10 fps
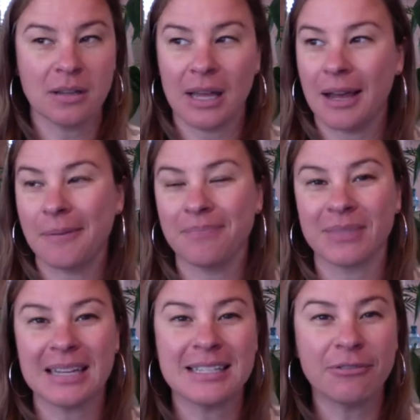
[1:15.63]
um,
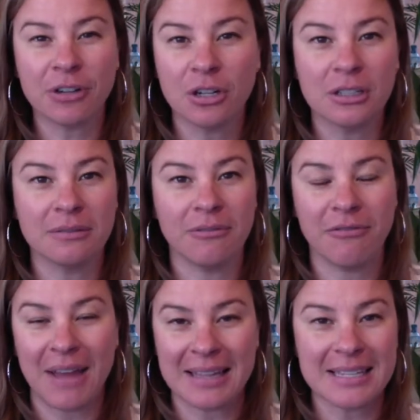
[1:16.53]
difficult,
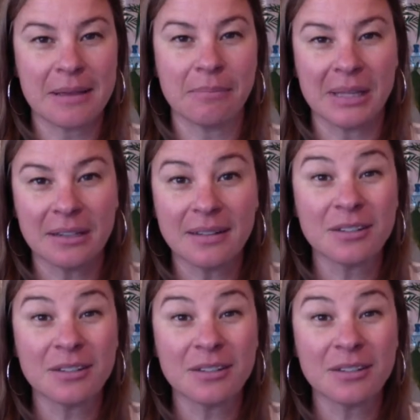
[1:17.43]
fancy meals.